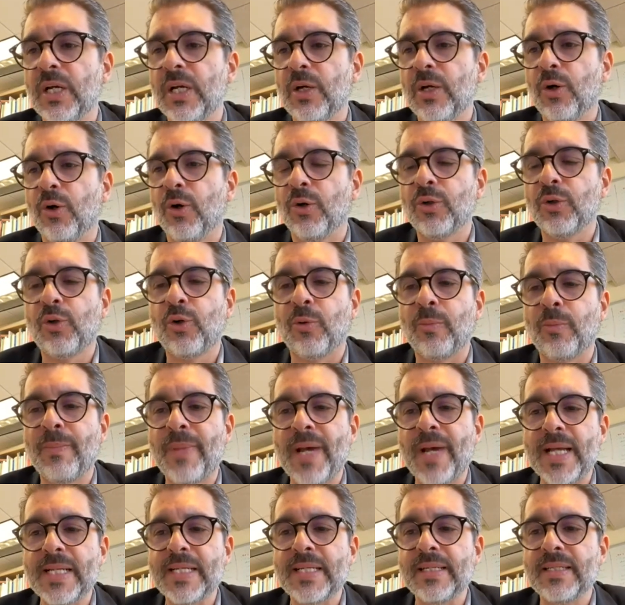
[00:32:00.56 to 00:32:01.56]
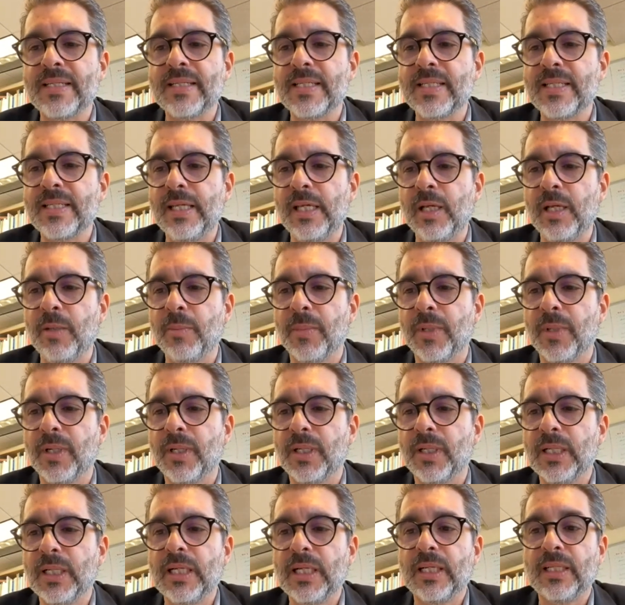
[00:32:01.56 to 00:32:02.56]
on combating stigma,
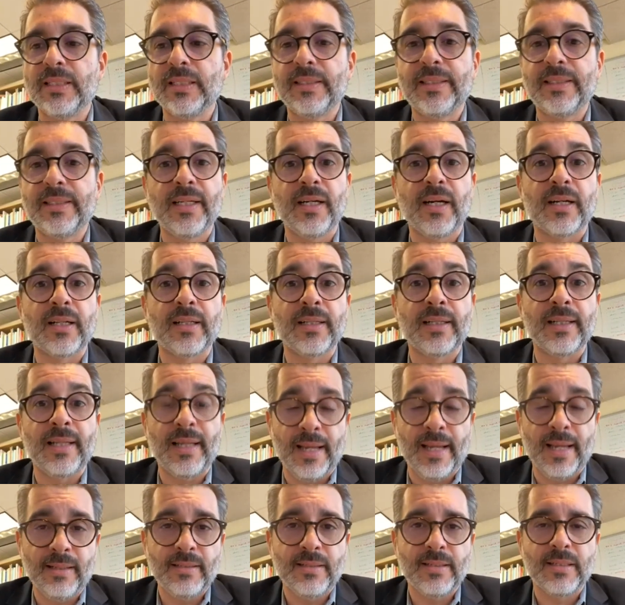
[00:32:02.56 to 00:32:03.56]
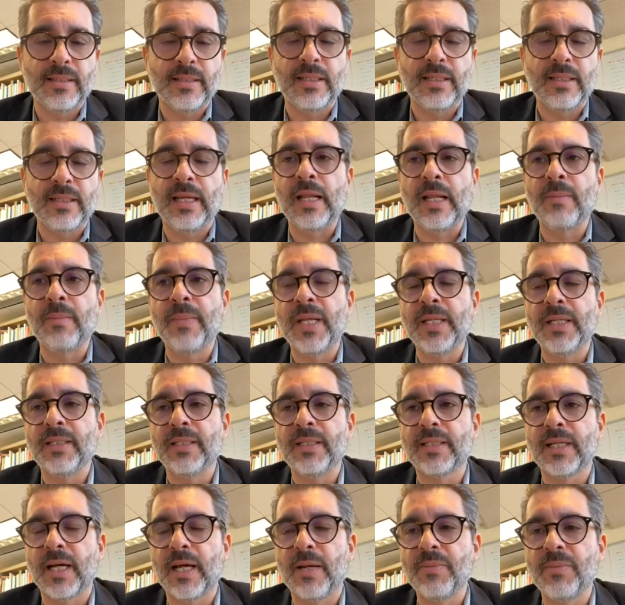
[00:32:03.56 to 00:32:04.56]
they are led and many
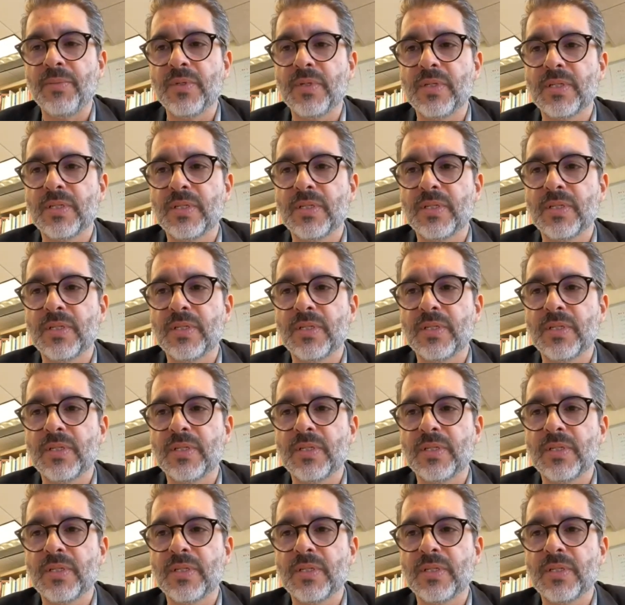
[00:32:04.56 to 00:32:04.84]
times